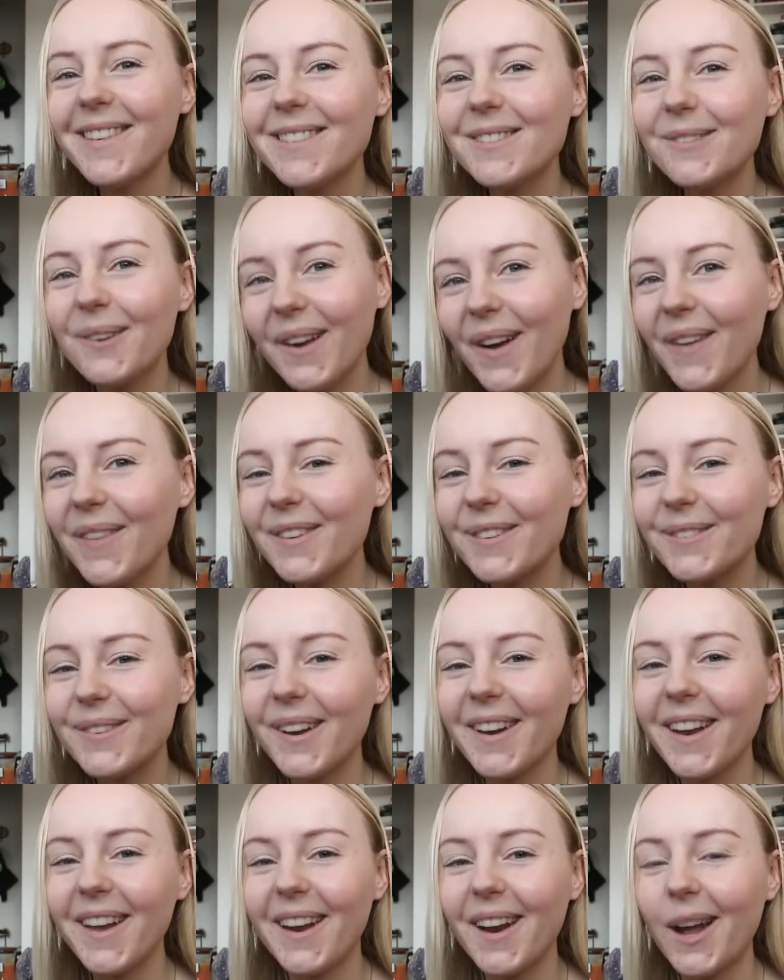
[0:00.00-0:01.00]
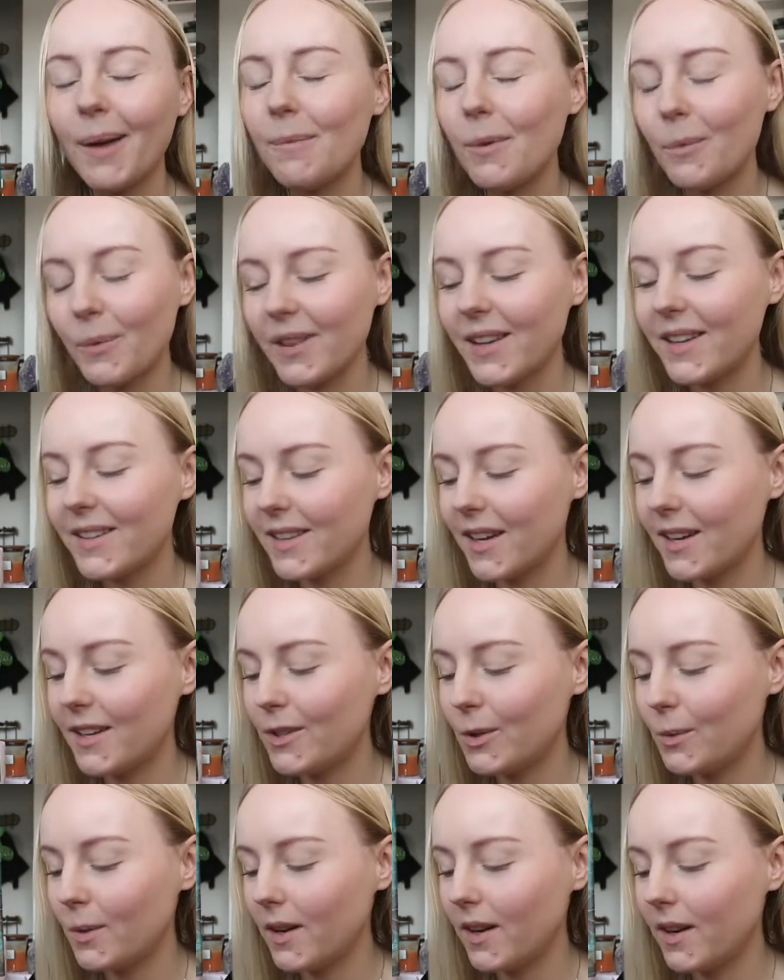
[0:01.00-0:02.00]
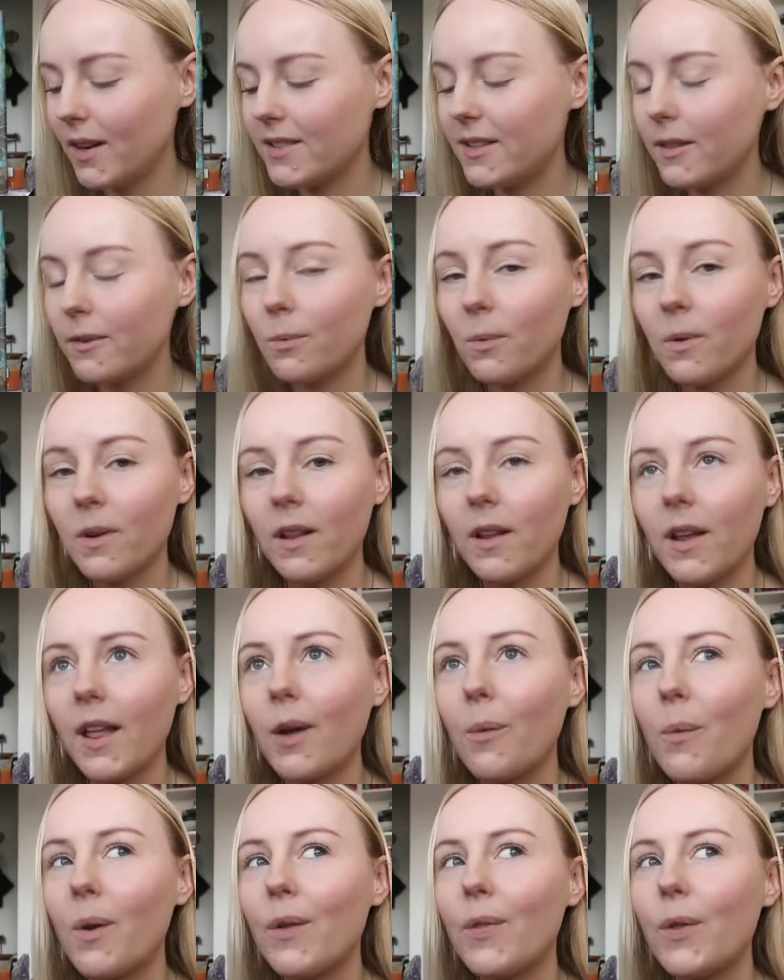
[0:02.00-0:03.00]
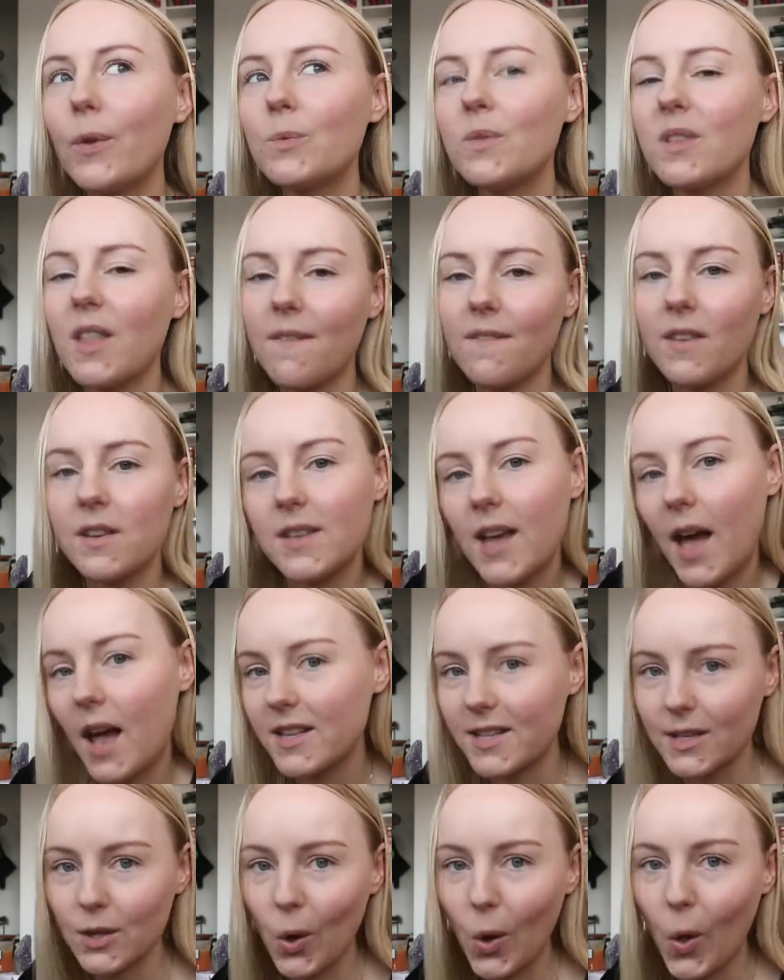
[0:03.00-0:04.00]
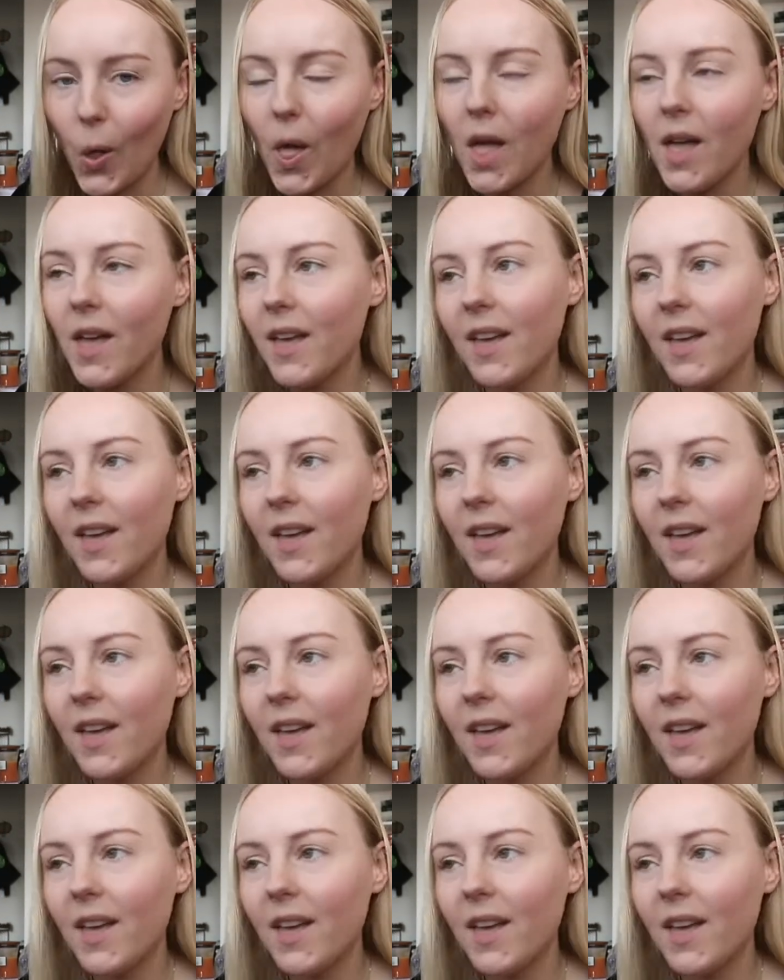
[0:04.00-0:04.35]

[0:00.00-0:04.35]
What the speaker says: So I got this one and I'm really excited to read it. It seems one of those really fantastical